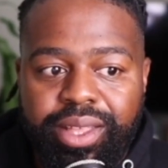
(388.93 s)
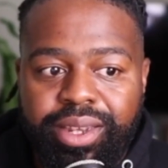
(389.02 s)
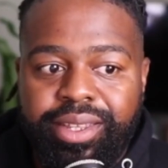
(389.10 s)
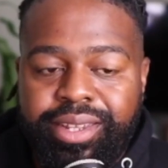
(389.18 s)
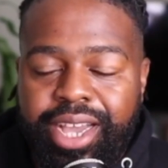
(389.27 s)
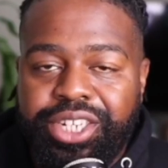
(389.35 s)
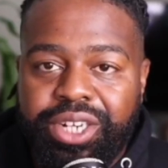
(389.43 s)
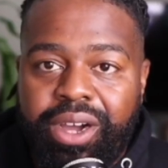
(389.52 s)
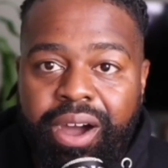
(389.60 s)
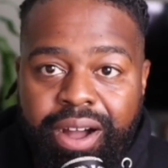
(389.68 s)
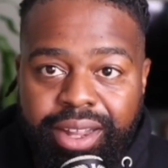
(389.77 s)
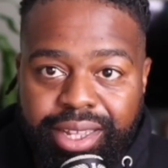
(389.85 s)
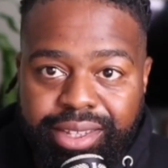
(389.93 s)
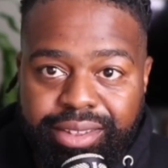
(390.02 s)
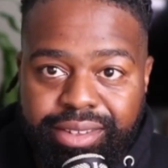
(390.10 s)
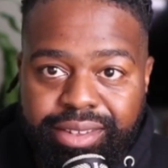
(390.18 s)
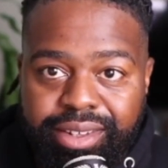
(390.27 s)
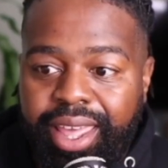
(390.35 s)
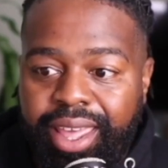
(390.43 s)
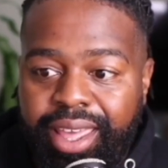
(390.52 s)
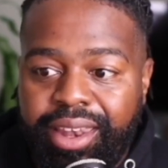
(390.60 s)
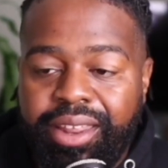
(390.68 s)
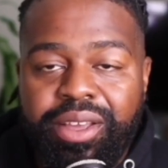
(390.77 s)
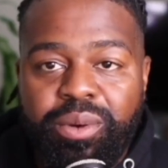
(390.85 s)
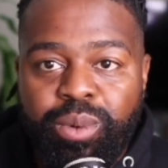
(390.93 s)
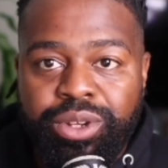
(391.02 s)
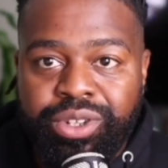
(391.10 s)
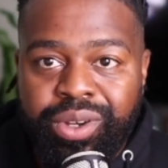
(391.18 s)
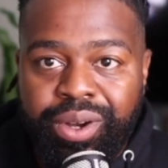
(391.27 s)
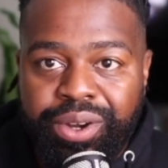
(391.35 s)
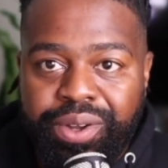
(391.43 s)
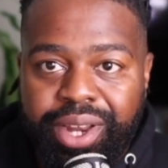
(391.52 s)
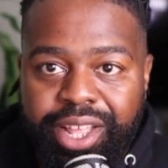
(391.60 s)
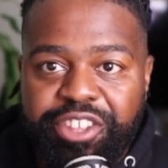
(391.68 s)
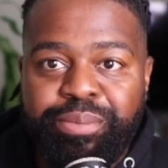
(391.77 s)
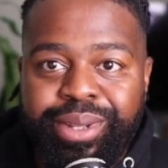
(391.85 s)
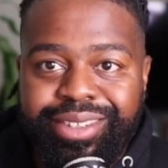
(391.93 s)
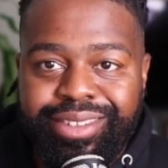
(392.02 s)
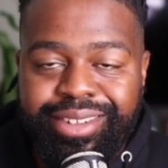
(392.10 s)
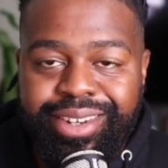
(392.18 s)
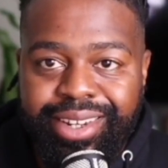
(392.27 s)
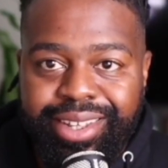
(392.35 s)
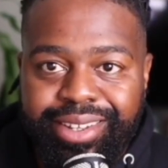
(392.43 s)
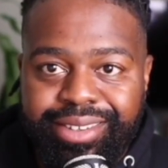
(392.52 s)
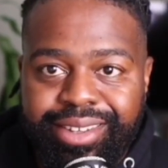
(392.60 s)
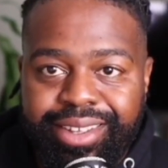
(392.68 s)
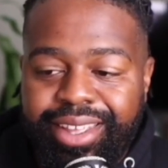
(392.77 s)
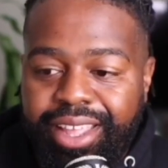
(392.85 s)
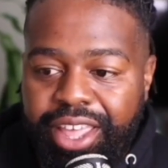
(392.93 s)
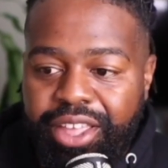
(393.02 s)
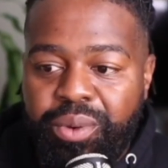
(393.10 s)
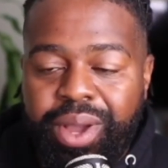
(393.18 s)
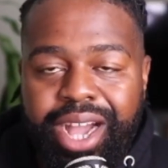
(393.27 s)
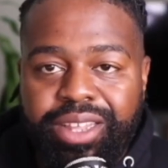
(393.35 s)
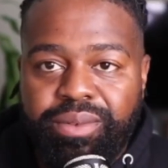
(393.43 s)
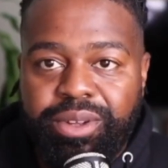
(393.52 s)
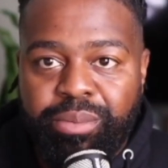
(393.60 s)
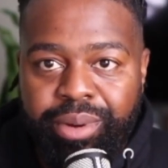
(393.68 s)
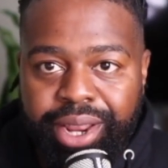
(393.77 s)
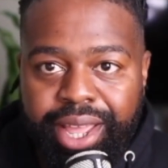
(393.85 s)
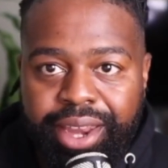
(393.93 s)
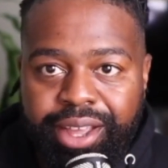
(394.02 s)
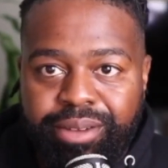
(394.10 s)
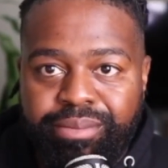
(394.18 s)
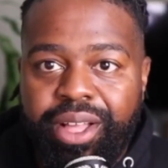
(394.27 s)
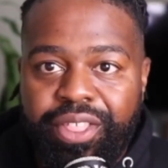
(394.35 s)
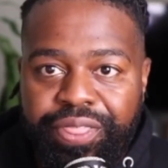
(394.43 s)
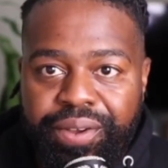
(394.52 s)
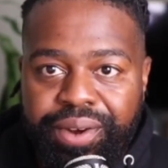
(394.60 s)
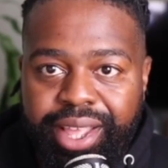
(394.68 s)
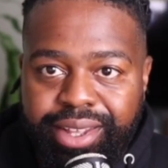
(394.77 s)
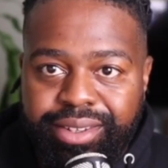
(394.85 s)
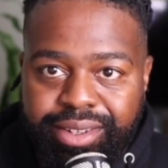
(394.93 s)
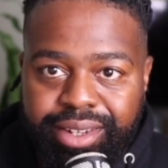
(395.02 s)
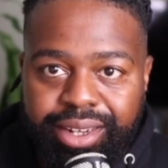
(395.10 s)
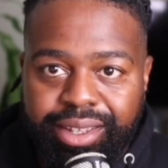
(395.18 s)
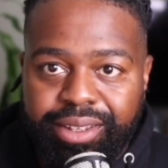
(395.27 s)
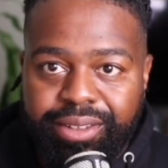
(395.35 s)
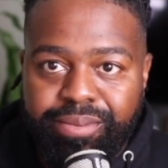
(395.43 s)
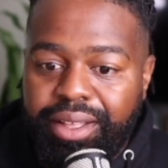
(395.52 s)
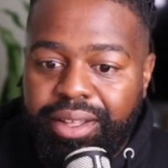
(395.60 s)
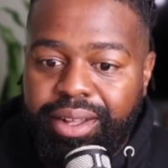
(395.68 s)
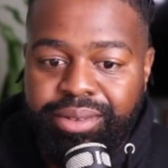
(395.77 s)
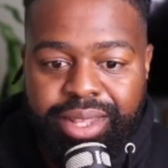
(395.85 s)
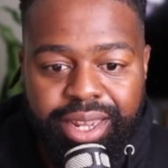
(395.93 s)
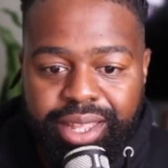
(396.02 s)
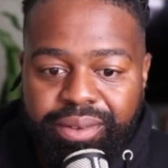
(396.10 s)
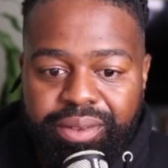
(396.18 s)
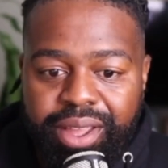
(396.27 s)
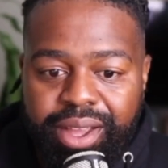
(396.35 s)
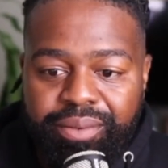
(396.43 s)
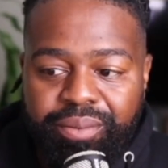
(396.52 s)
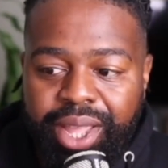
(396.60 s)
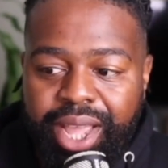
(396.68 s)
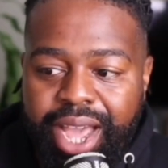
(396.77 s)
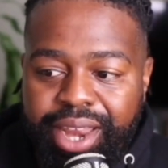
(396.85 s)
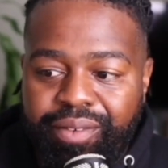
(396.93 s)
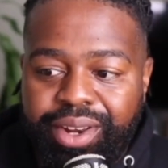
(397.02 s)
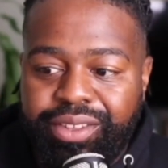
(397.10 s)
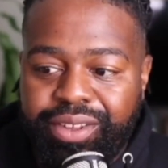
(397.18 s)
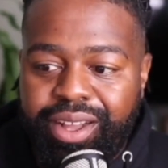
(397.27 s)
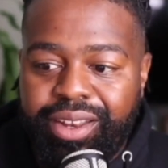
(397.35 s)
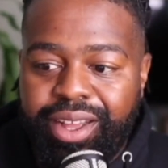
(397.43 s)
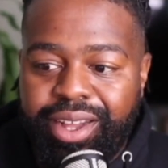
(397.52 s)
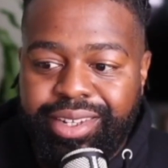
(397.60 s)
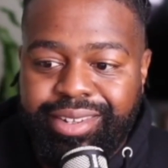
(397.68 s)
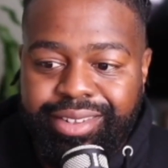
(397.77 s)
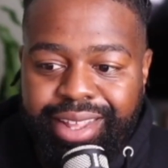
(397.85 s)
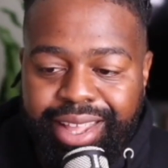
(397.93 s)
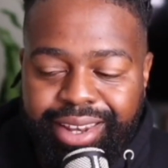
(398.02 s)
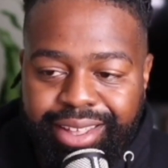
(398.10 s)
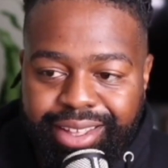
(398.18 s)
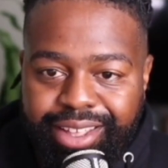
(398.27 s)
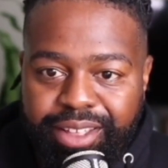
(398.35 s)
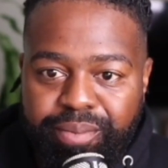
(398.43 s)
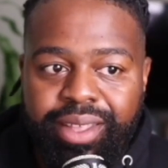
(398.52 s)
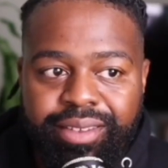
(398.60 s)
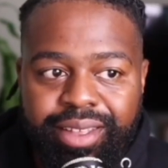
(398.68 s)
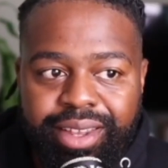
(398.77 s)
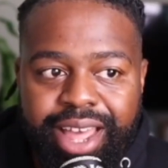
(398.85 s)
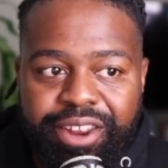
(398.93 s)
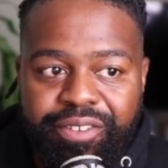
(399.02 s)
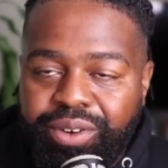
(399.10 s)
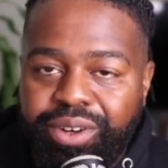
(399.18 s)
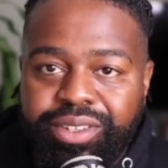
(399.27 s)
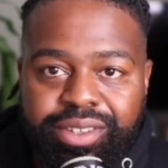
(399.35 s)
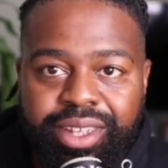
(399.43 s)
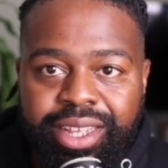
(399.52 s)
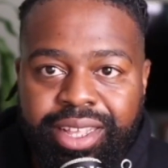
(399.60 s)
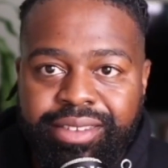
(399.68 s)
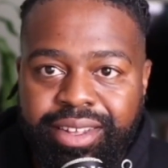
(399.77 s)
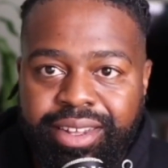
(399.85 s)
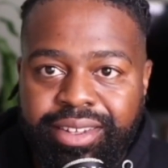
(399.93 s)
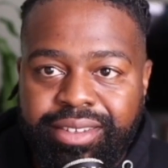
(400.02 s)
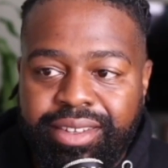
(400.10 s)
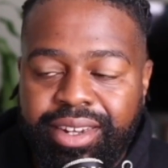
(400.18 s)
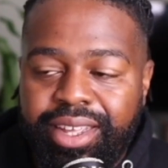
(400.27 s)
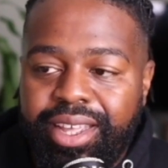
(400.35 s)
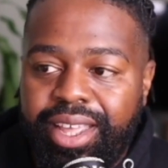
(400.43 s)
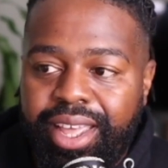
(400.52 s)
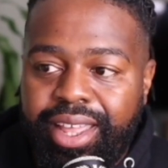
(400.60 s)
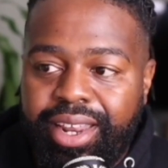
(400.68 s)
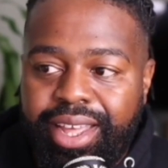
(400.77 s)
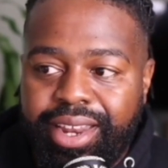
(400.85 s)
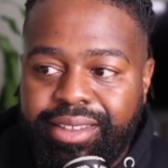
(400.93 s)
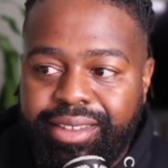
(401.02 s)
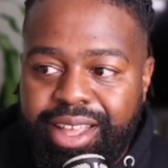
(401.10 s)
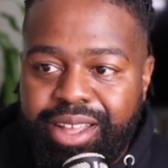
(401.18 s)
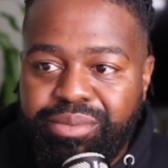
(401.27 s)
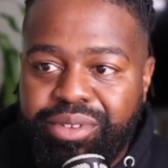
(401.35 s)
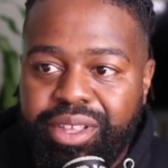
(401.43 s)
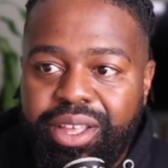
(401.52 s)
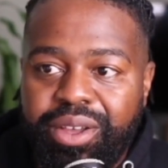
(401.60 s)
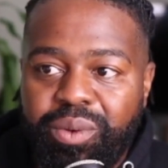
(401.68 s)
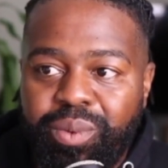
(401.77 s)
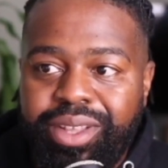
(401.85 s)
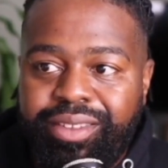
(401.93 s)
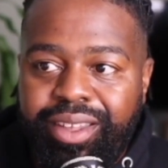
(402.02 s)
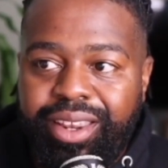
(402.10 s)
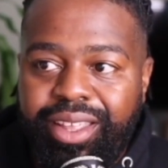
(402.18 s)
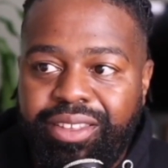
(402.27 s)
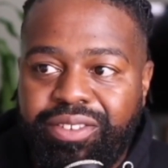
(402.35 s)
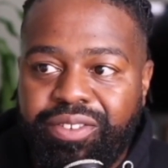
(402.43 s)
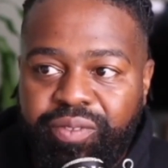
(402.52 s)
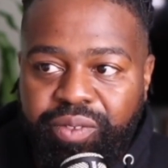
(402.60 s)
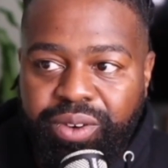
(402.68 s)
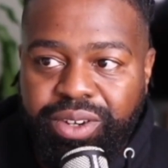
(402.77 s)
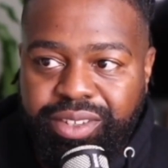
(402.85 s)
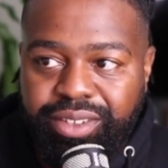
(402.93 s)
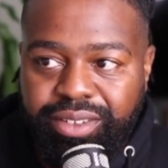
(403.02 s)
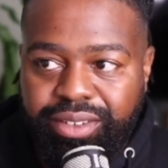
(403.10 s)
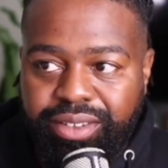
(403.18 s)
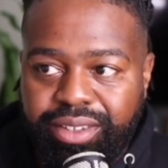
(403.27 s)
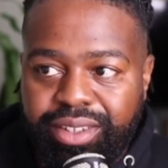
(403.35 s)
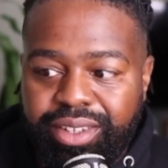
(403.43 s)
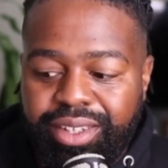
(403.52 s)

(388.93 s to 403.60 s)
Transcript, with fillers: Latasha Harlins and what's going on in his business dealings, and you guys want to bring that up 30 years later. telling you, yeah, we gotta really start understanding there's a lot of forces against us, and a lot of times we see these forces